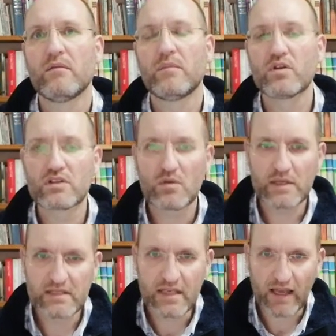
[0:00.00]
but also
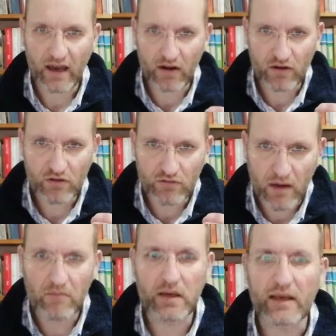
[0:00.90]
we see how
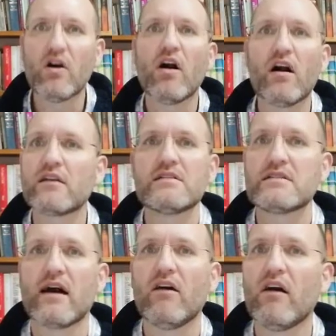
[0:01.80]
grumbling
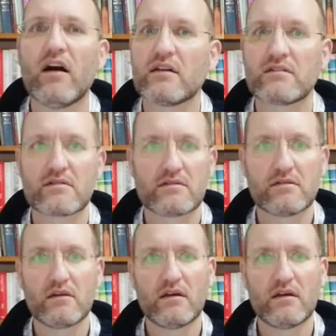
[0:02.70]
hardens our hearts.